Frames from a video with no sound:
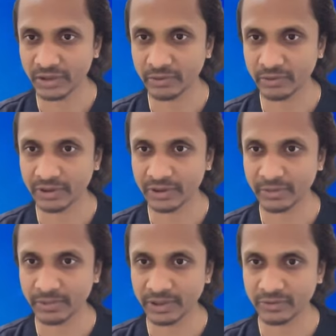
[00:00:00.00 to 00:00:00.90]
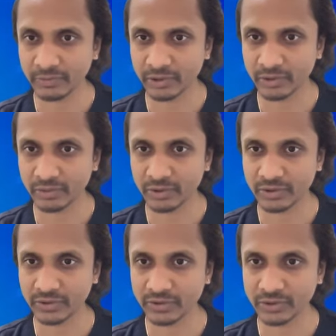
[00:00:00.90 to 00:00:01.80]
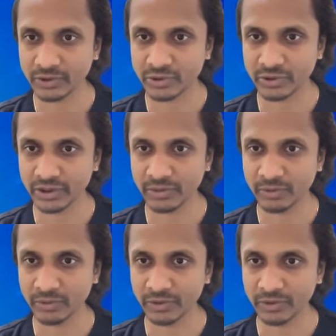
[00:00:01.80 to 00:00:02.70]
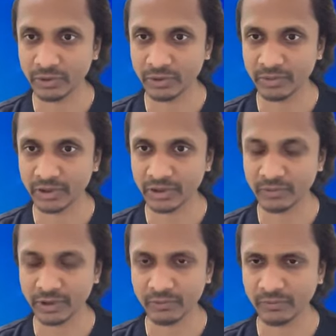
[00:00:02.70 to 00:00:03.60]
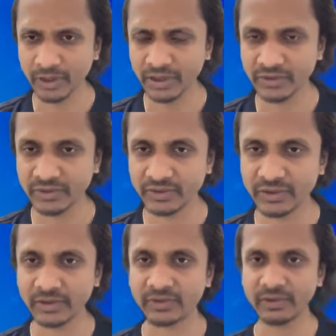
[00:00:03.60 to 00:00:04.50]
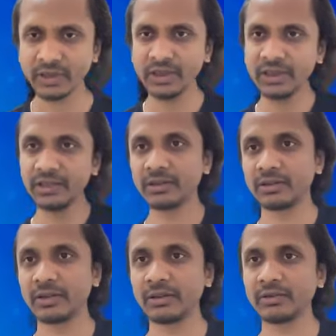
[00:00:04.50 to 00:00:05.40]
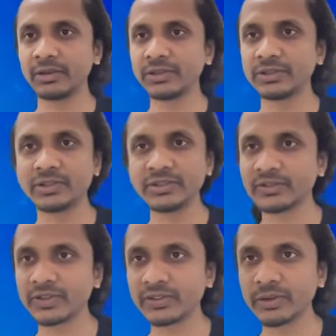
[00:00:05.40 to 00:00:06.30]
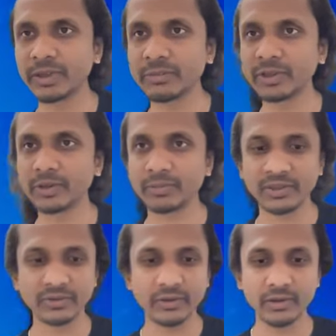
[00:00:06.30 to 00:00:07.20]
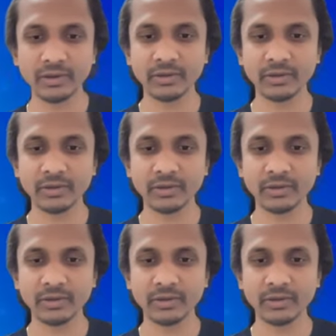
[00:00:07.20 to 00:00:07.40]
I noted that the price of BQ token is not shown anymore on CoinMarketCap. Why is this case? Really? Just give me a minute, please.